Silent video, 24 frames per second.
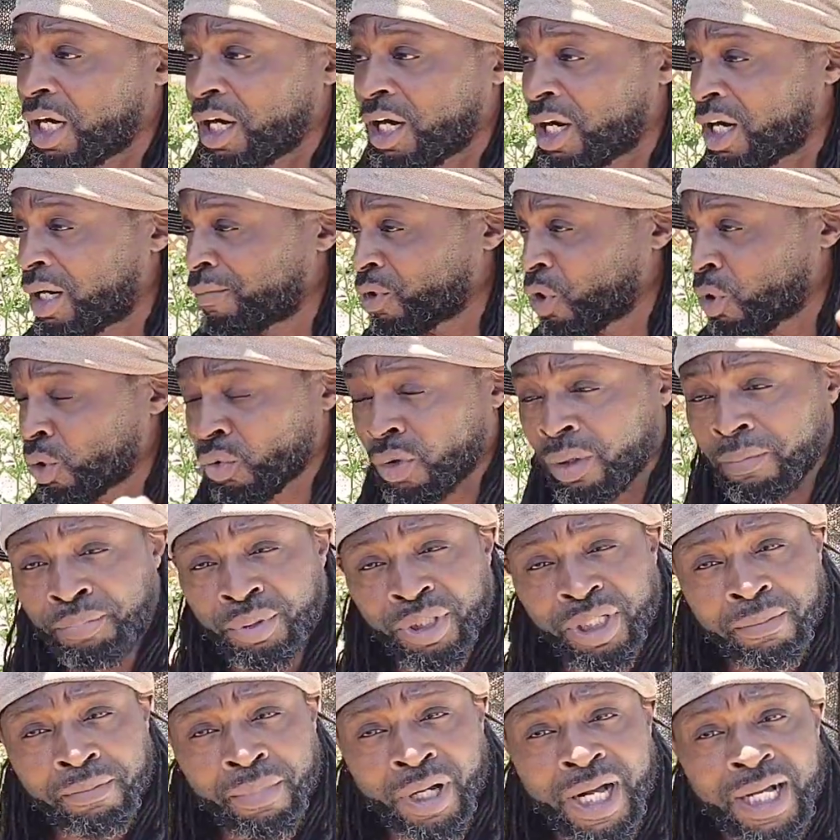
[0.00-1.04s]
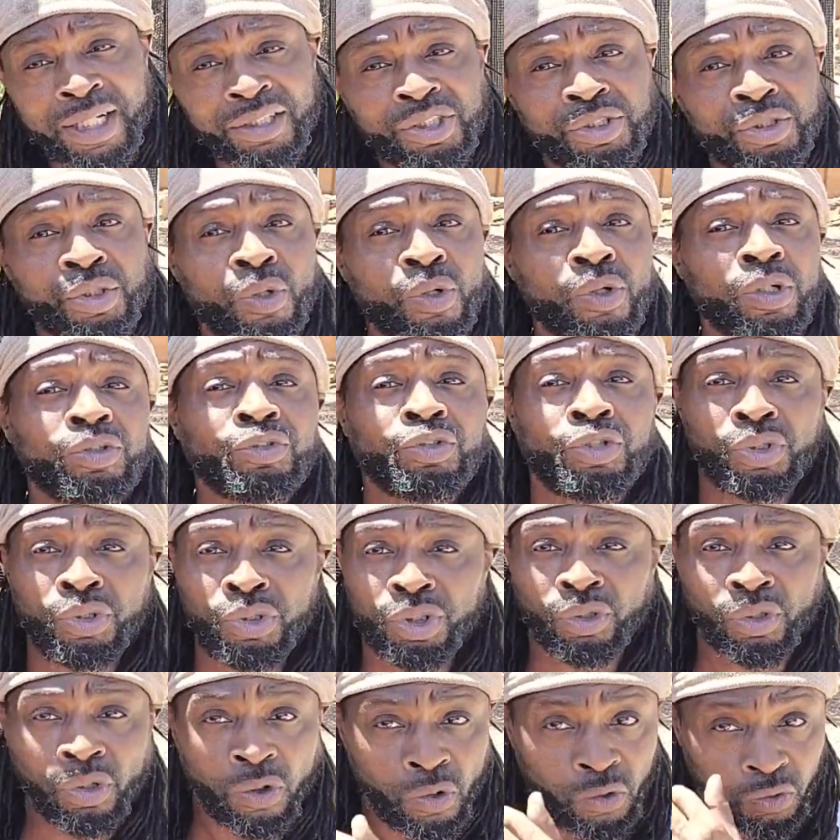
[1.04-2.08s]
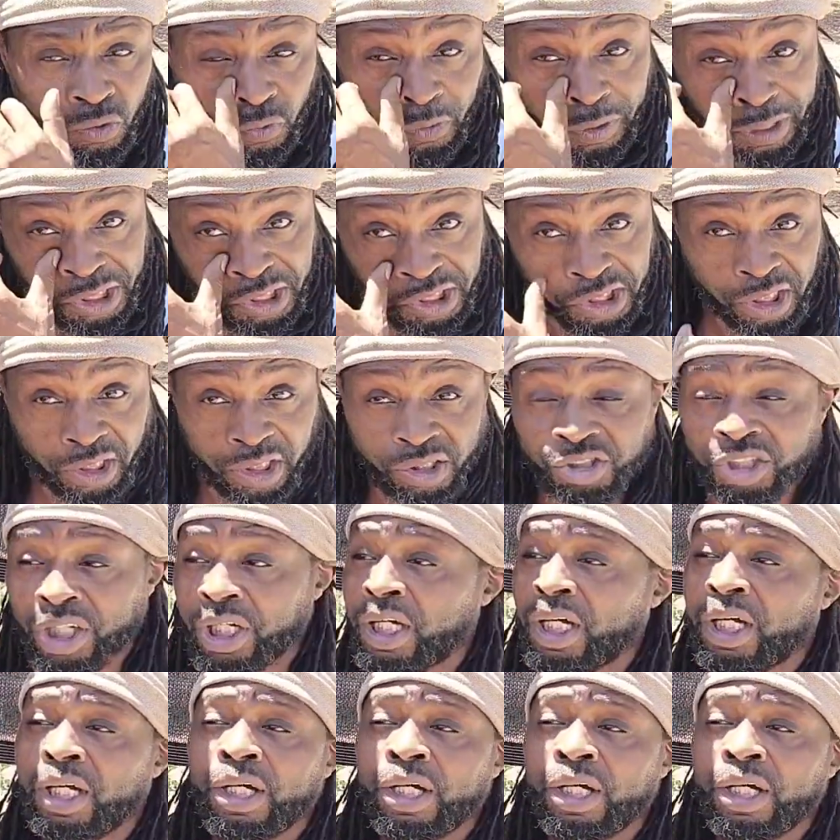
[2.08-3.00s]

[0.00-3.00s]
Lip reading: Go to a big box store, do your own research.